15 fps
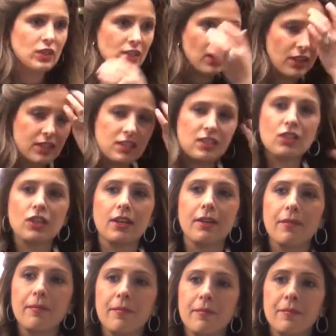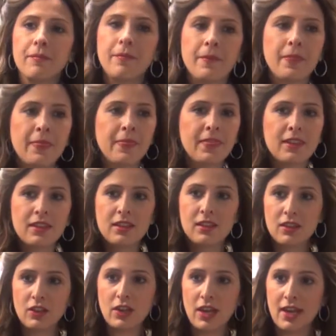you understood it?
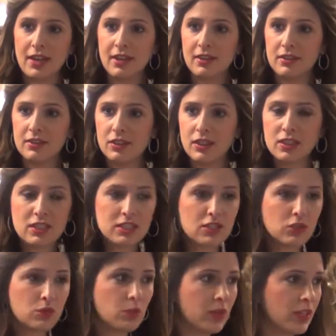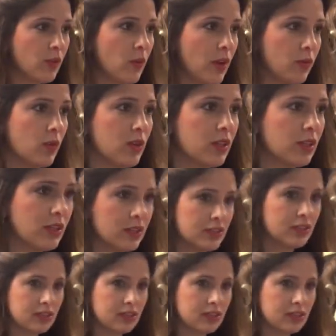You got it? You understood where you went wrong?